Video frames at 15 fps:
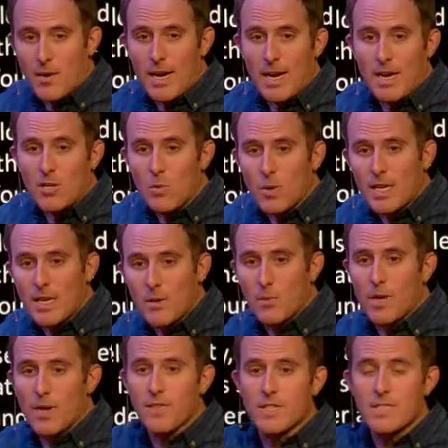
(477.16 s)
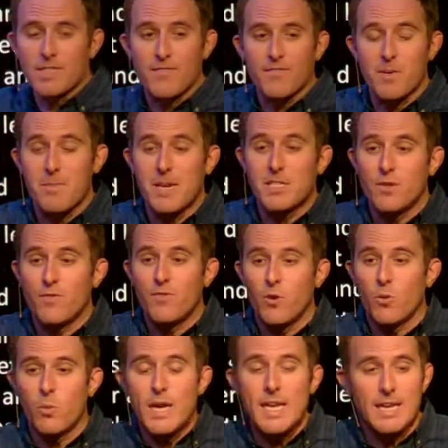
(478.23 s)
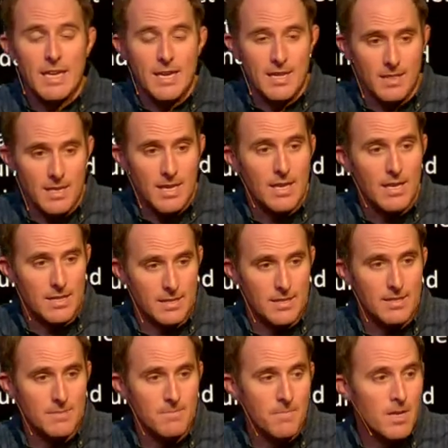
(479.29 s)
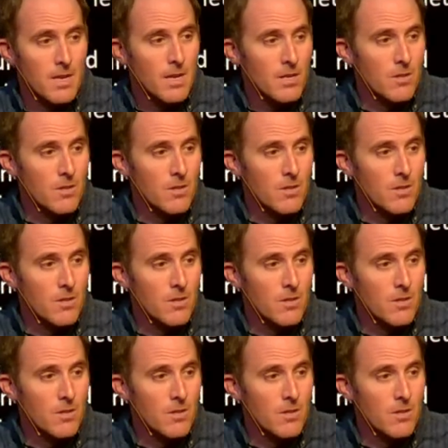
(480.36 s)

And you want to get rid of the stuff that makes you feel weak in the end. Those